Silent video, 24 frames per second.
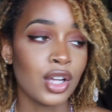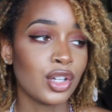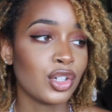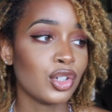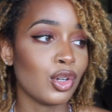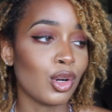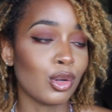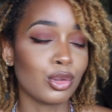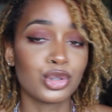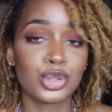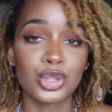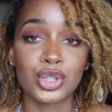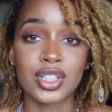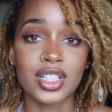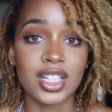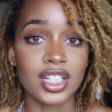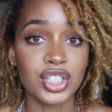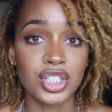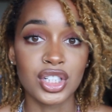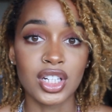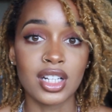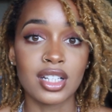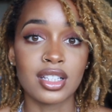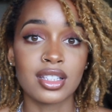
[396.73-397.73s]
you know,
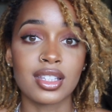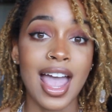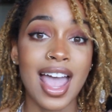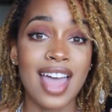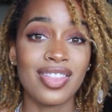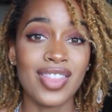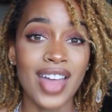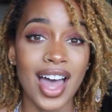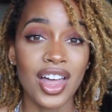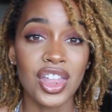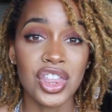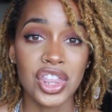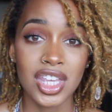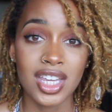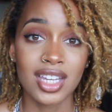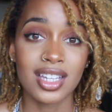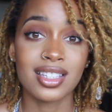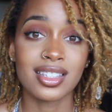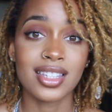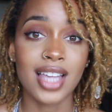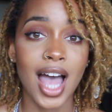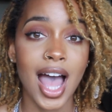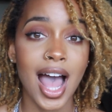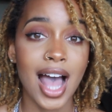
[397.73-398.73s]
traditions, and that thing
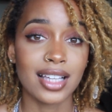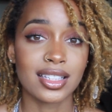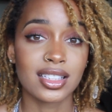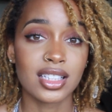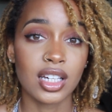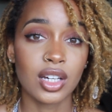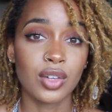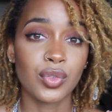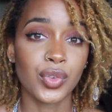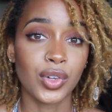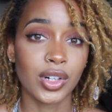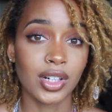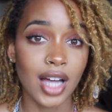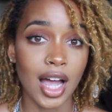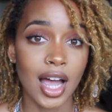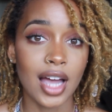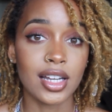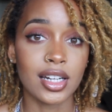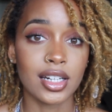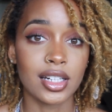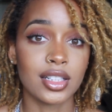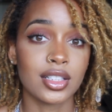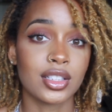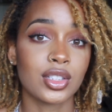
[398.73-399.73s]
is asking for
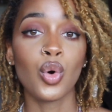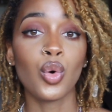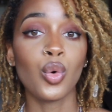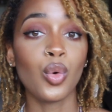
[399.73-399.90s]
guidance.